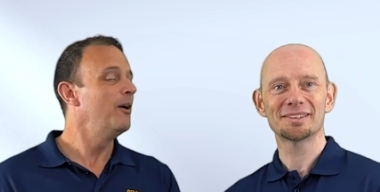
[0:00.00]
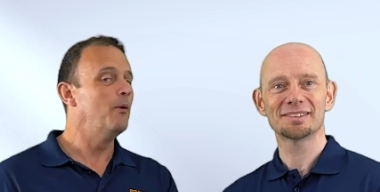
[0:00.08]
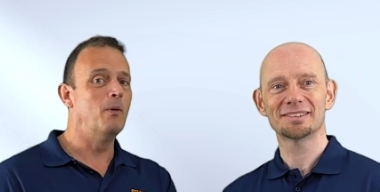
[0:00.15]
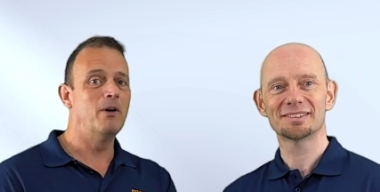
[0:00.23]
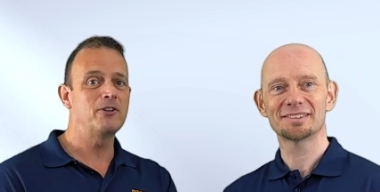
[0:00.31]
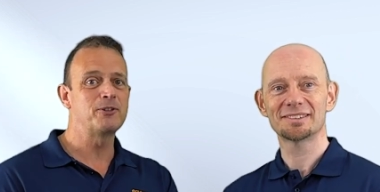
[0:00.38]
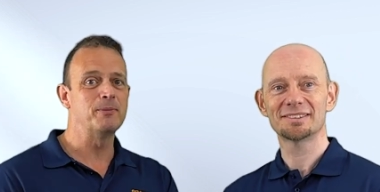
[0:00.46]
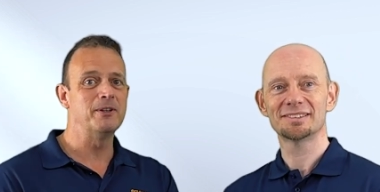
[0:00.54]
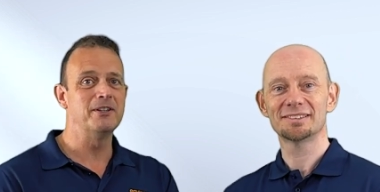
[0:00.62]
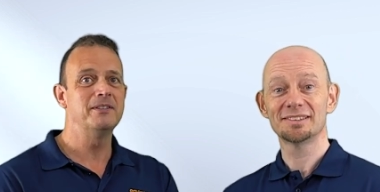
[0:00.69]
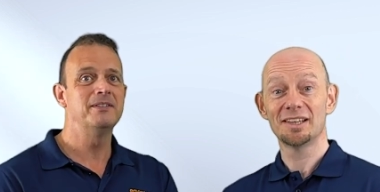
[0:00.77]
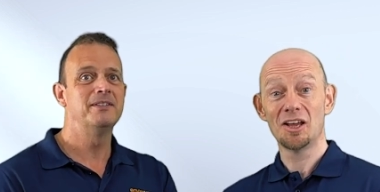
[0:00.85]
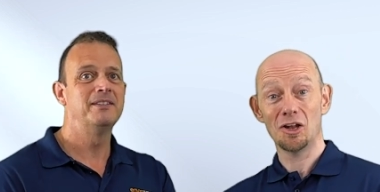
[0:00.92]
Speaker 1: watch
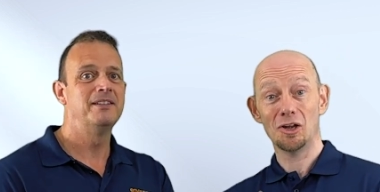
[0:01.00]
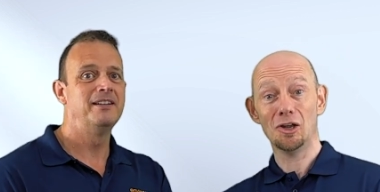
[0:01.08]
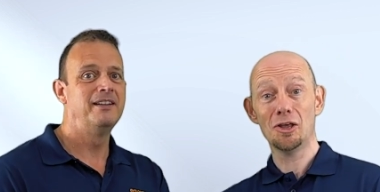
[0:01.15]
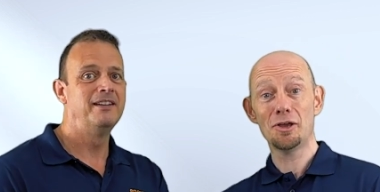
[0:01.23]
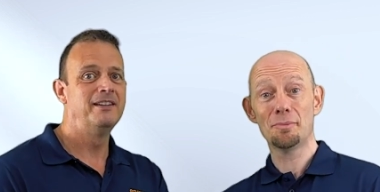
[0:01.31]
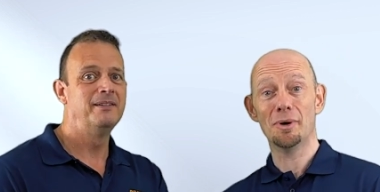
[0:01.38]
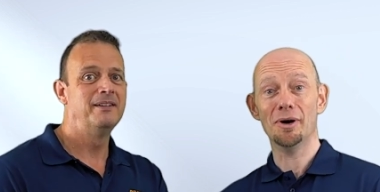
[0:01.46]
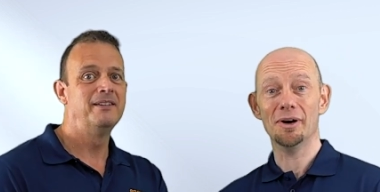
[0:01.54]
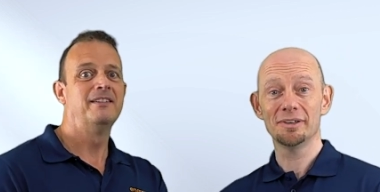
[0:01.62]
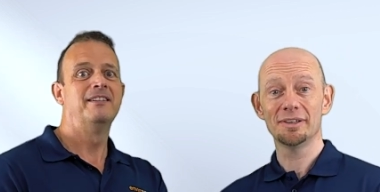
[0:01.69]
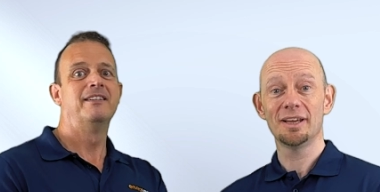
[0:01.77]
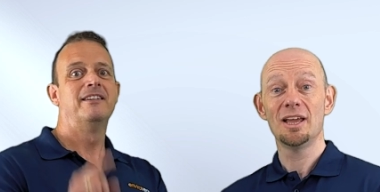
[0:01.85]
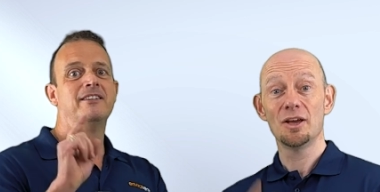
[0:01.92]
more, learn more.
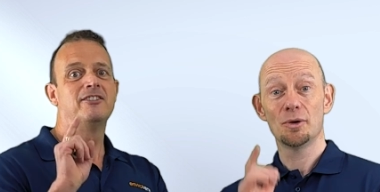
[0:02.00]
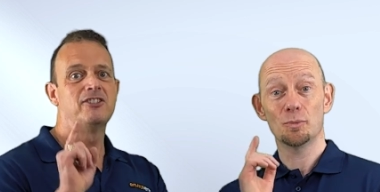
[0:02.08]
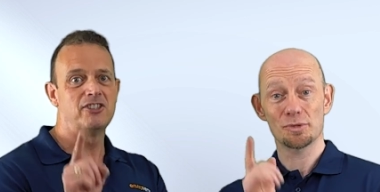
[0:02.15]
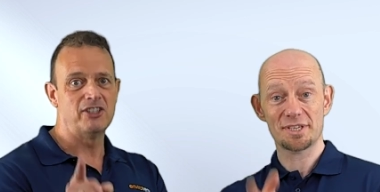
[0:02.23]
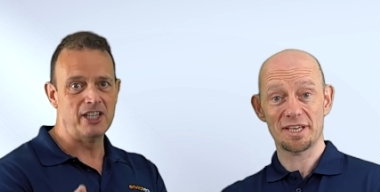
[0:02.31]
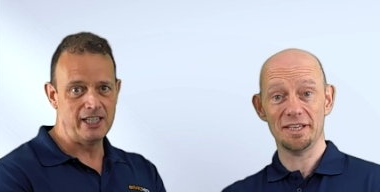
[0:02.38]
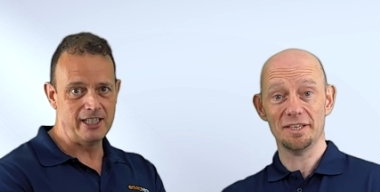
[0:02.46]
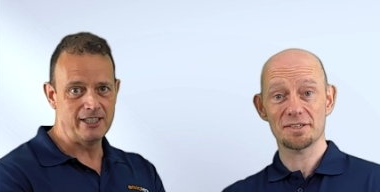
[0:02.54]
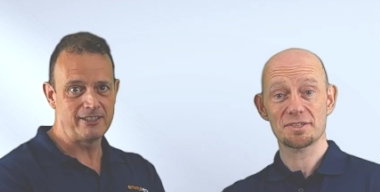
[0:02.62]
We'll see, see you